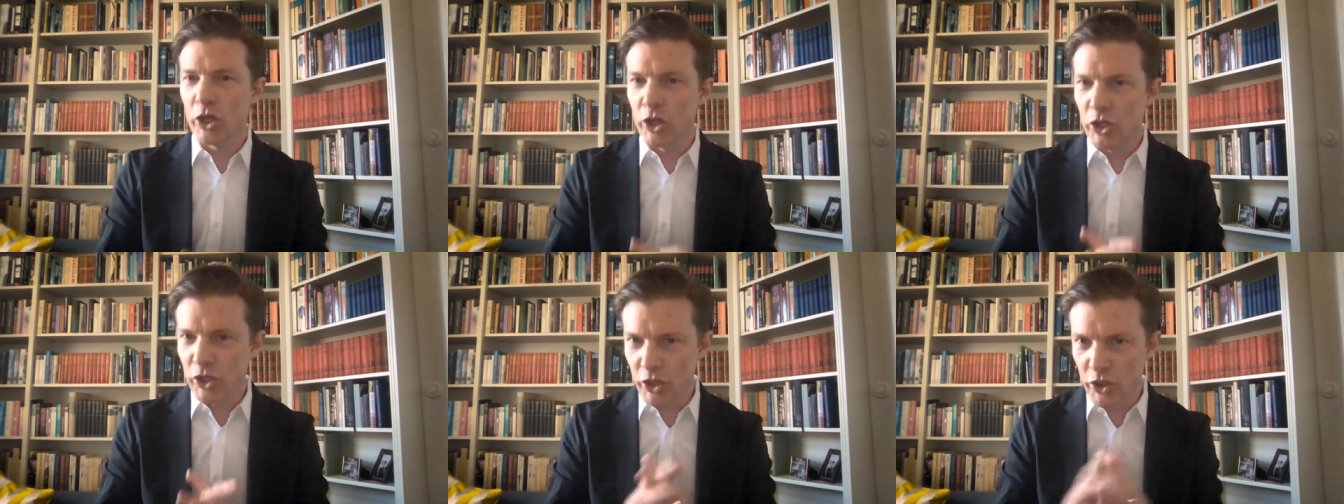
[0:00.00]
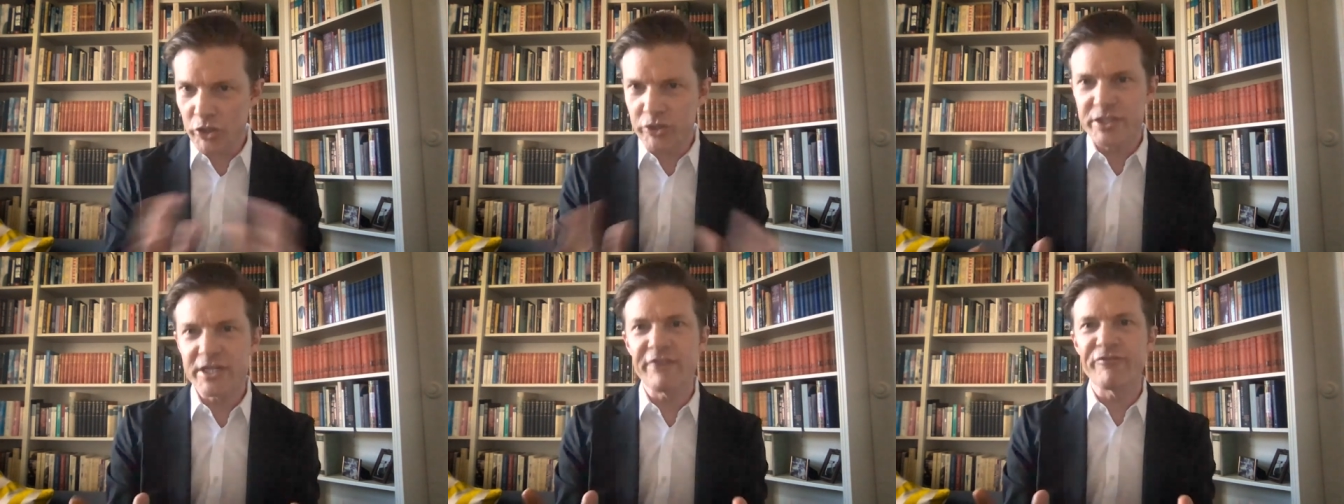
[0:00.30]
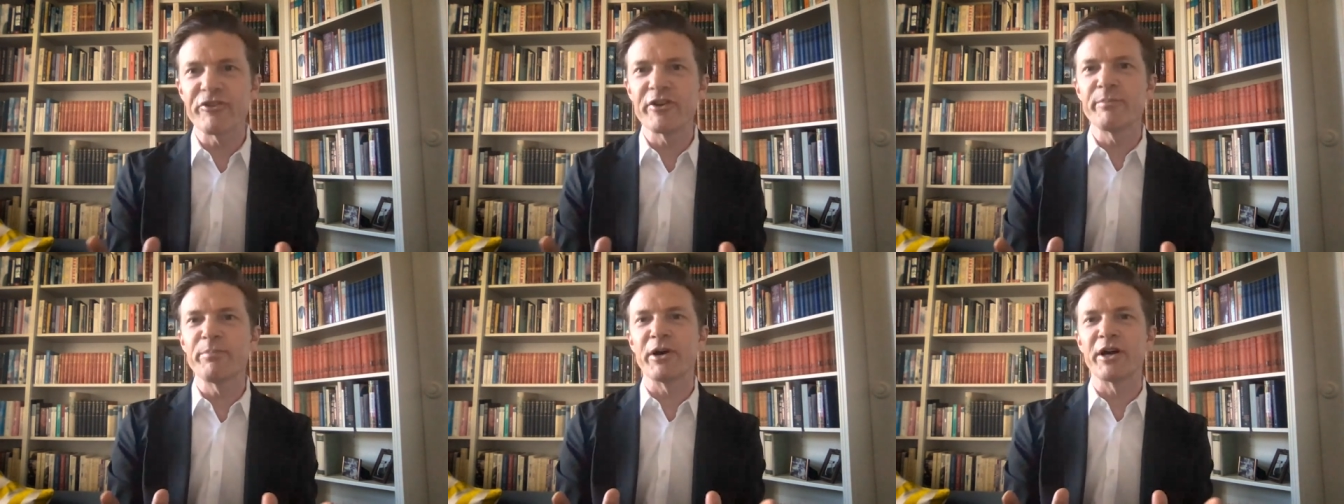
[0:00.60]
not
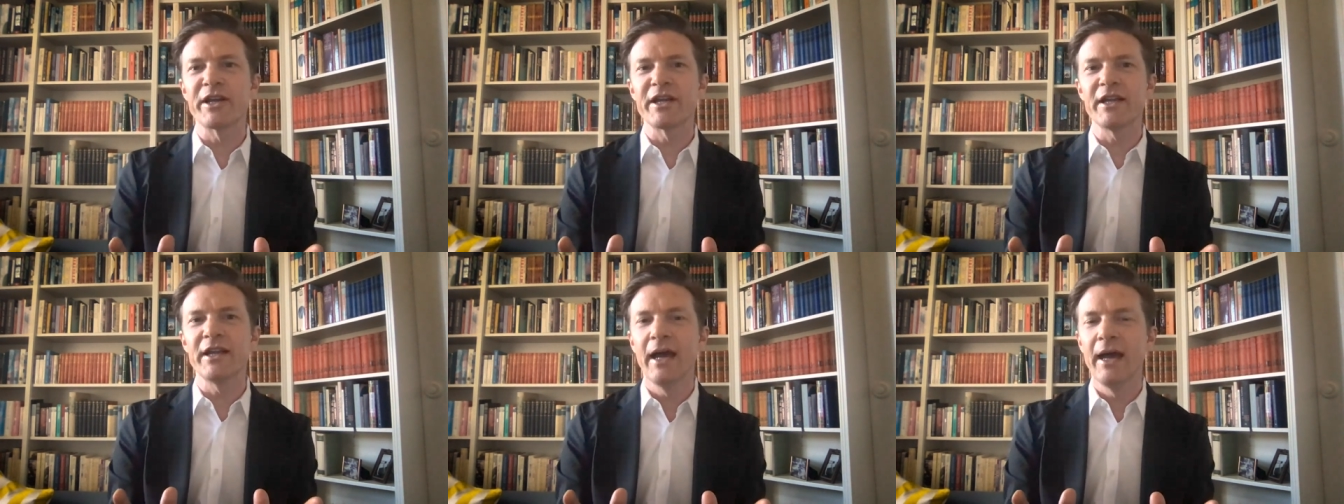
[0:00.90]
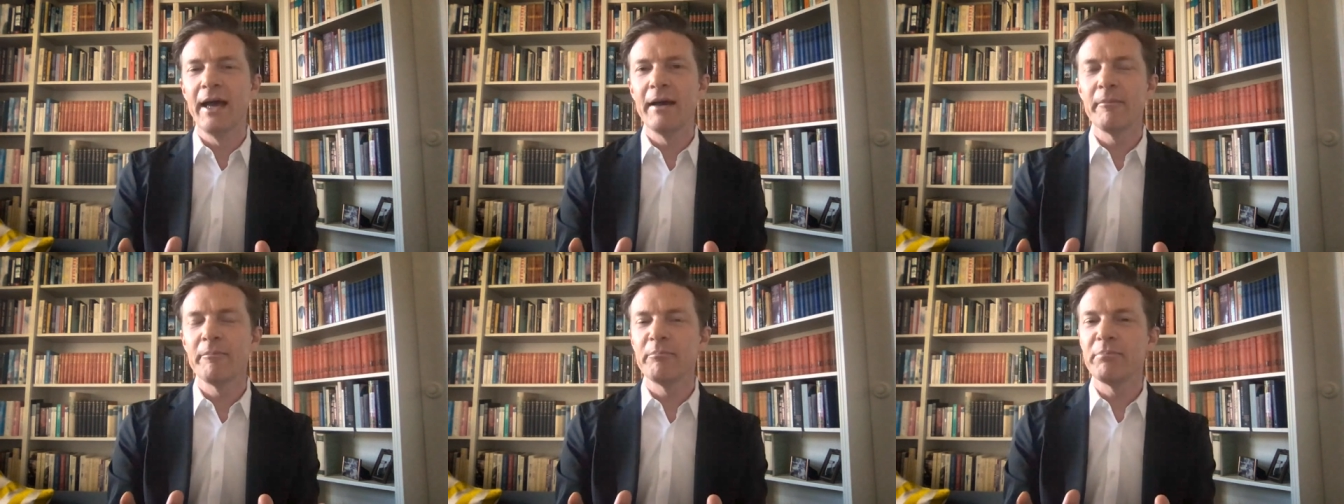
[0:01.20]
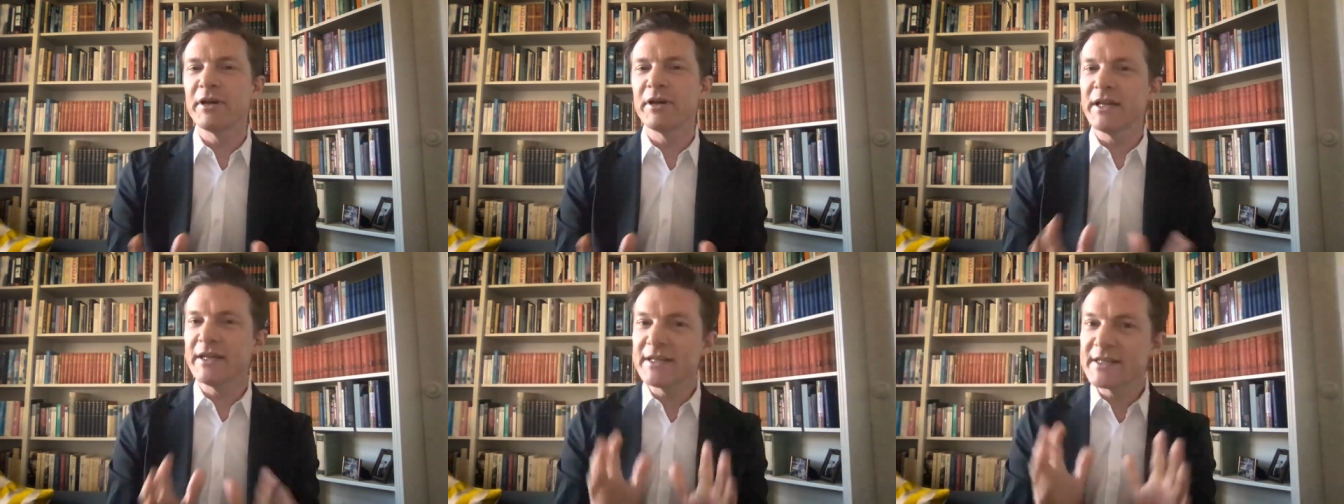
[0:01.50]
everybody,
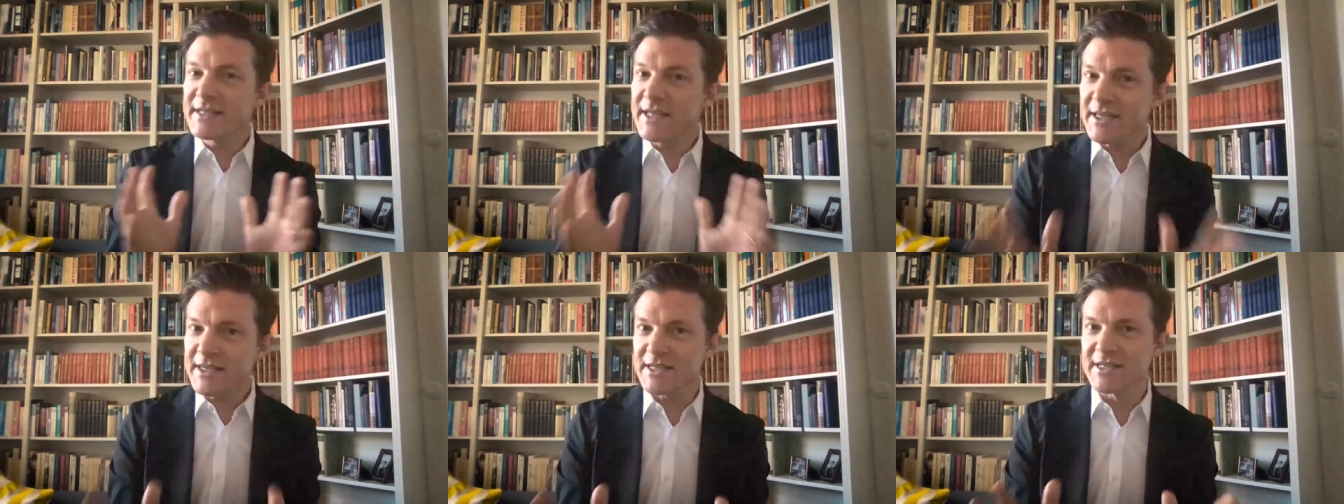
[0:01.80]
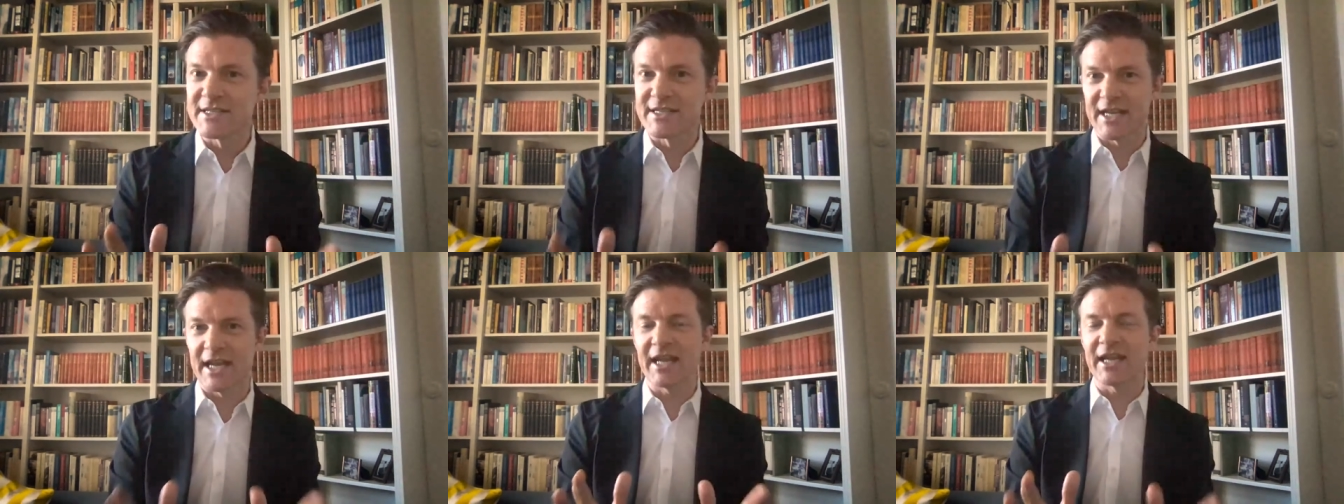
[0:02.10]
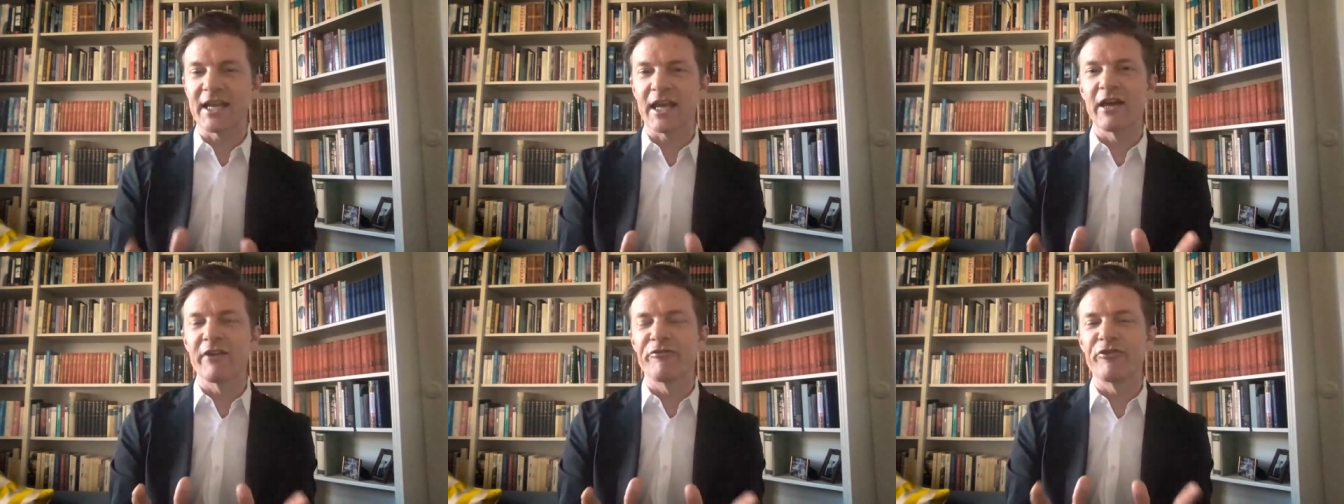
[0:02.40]
but it doesn't
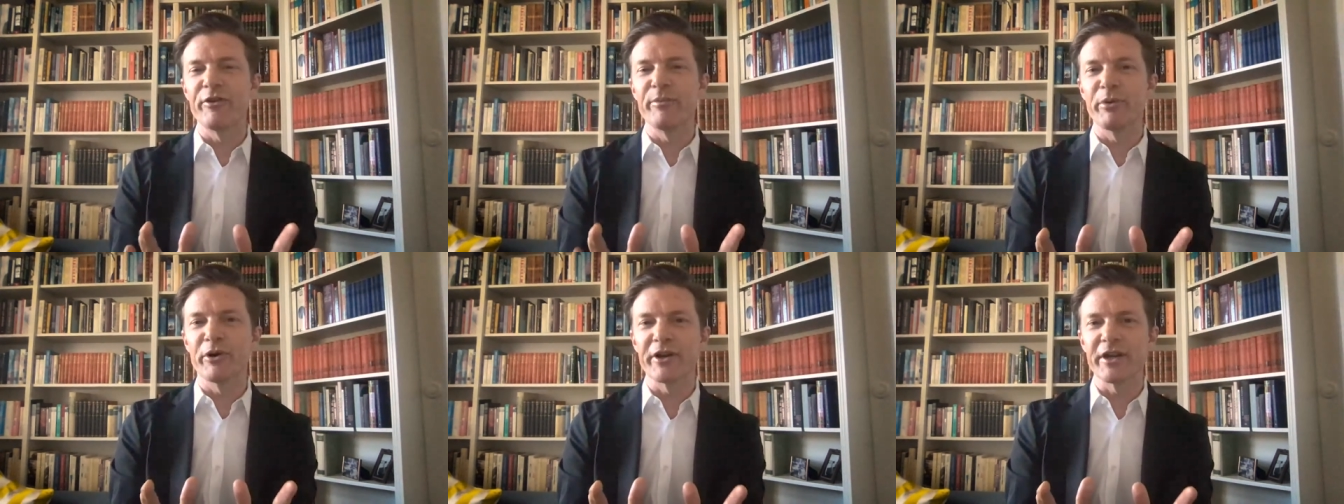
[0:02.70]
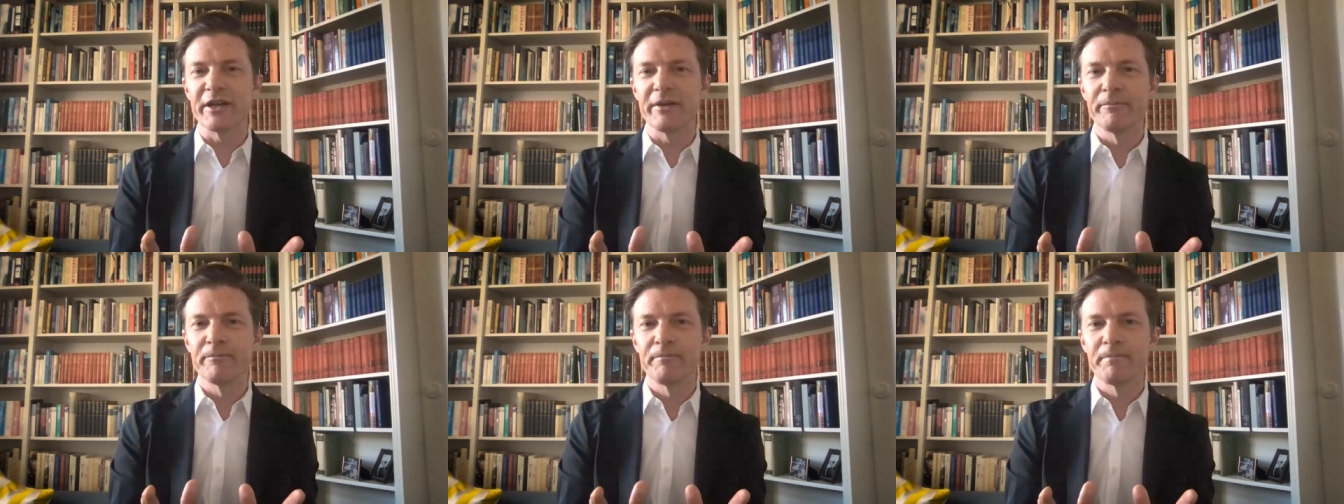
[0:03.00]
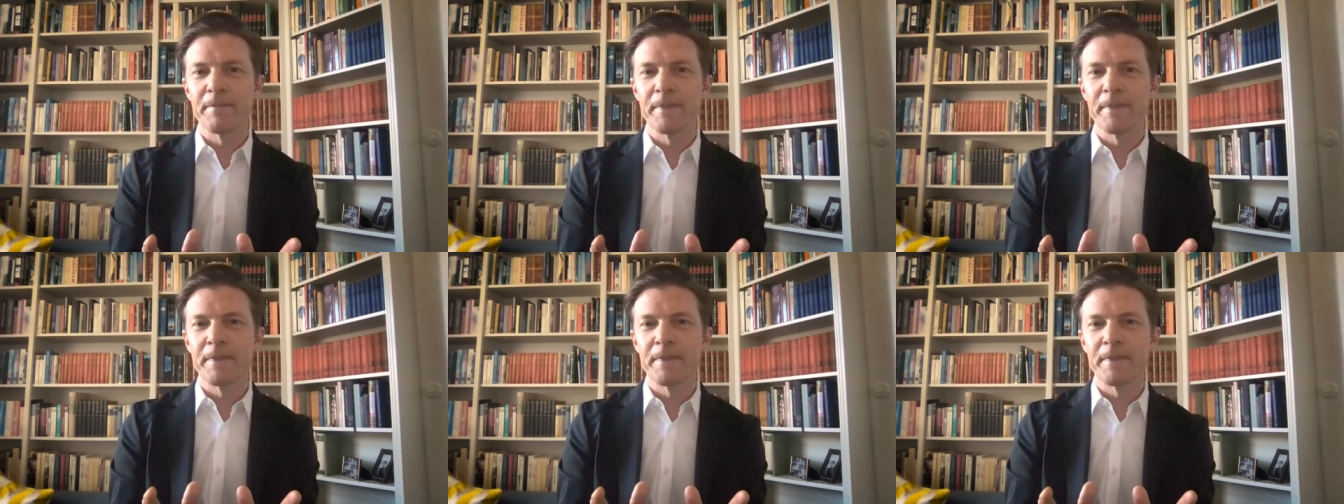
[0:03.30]
take everybody.